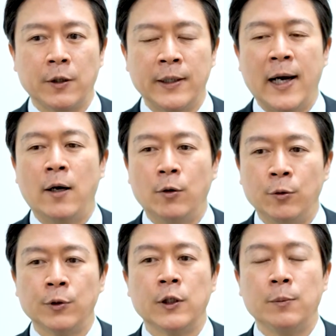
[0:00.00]
not
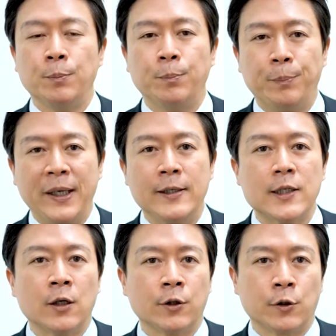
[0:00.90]
only based
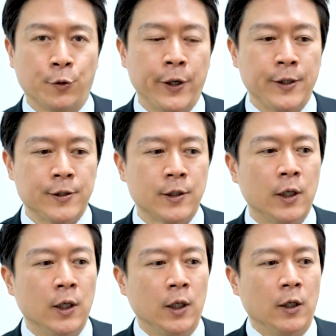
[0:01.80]
on their grades.
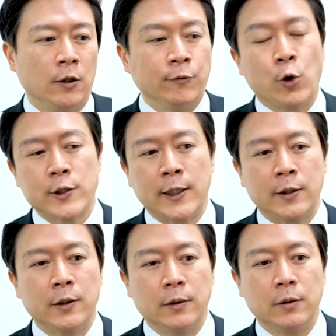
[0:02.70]
Of course, I
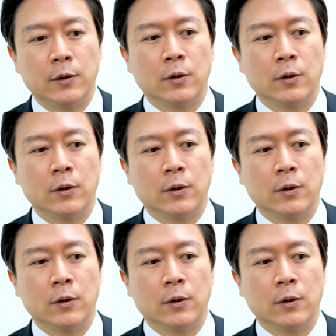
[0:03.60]
did.